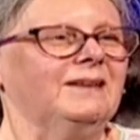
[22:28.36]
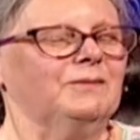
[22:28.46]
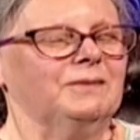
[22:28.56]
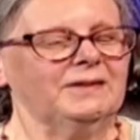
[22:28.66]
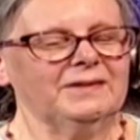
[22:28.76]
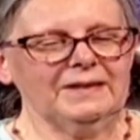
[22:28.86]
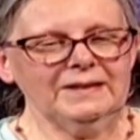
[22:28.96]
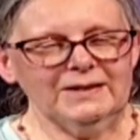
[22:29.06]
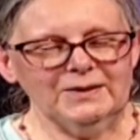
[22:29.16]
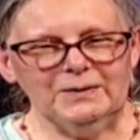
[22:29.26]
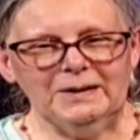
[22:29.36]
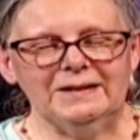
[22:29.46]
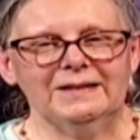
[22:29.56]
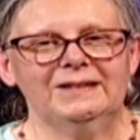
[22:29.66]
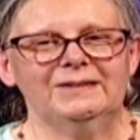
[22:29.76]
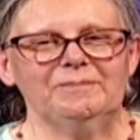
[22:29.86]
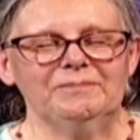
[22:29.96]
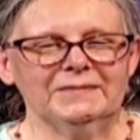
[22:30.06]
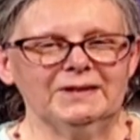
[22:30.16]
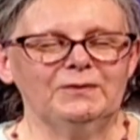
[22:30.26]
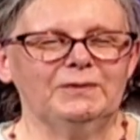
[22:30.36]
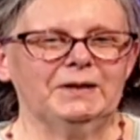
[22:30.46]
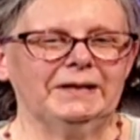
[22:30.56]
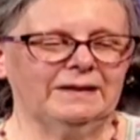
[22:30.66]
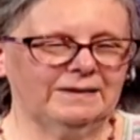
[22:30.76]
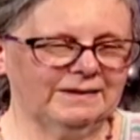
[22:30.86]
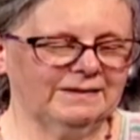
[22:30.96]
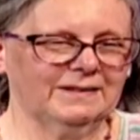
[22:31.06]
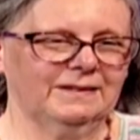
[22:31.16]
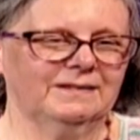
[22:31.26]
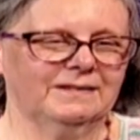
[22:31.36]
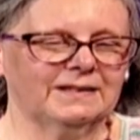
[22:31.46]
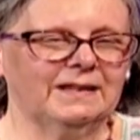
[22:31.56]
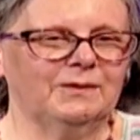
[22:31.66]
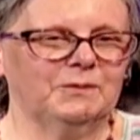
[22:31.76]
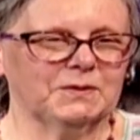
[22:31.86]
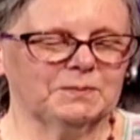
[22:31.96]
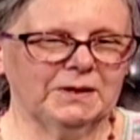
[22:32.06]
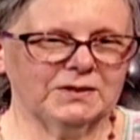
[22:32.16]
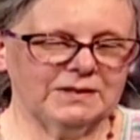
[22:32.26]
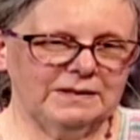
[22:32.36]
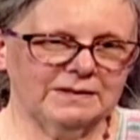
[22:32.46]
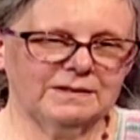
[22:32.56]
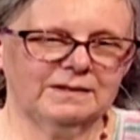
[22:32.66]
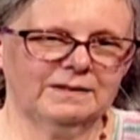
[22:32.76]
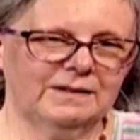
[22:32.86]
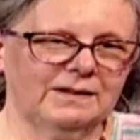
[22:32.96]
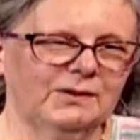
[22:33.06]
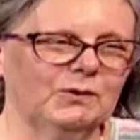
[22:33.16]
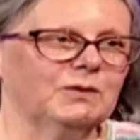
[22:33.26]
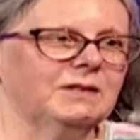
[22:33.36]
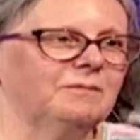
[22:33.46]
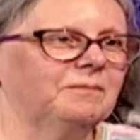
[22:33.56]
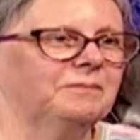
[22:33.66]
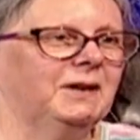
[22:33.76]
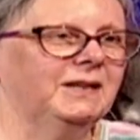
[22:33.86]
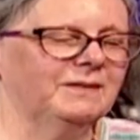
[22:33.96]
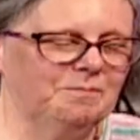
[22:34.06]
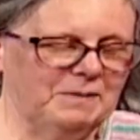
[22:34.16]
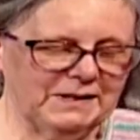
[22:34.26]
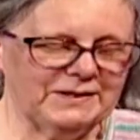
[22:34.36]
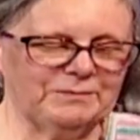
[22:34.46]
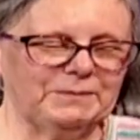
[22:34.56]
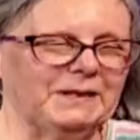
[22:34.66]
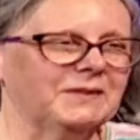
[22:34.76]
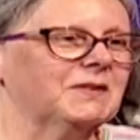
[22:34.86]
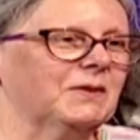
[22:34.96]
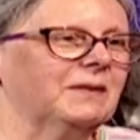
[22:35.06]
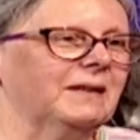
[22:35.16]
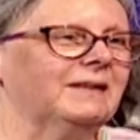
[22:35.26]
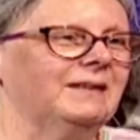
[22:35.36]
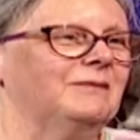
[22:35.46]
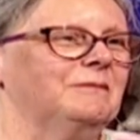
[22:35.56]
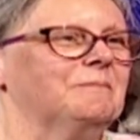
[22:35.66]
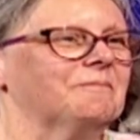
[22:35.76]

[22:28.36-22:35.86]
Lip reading: Well, thank you. You're very kind, and it was much easier than I thought it might have been, so thank you.